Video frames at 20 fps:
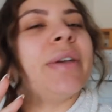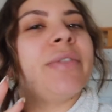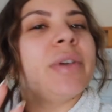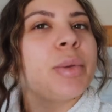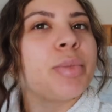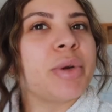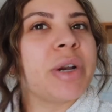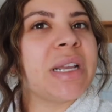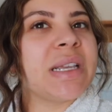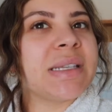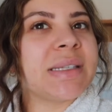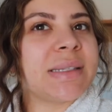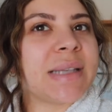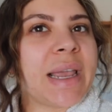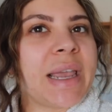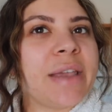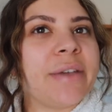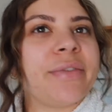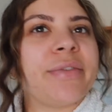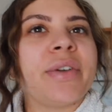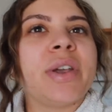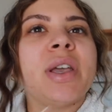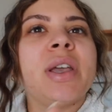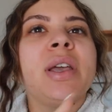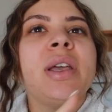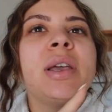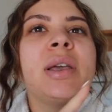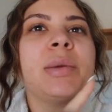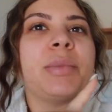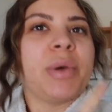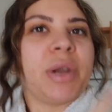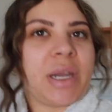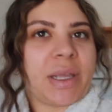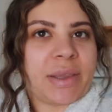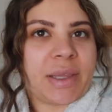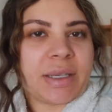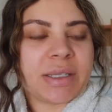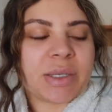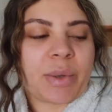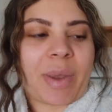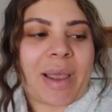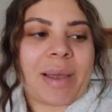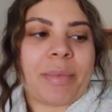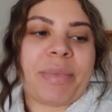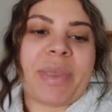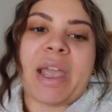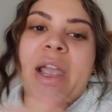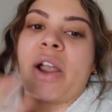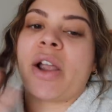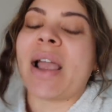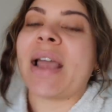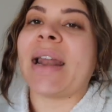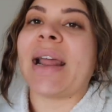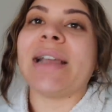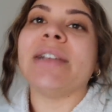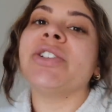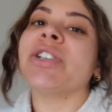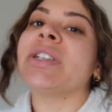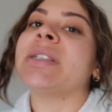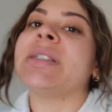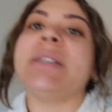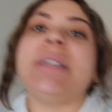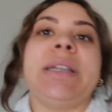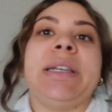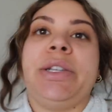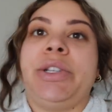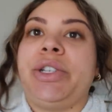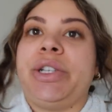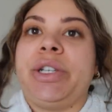I feel pretty safe putting things away up there, and I just need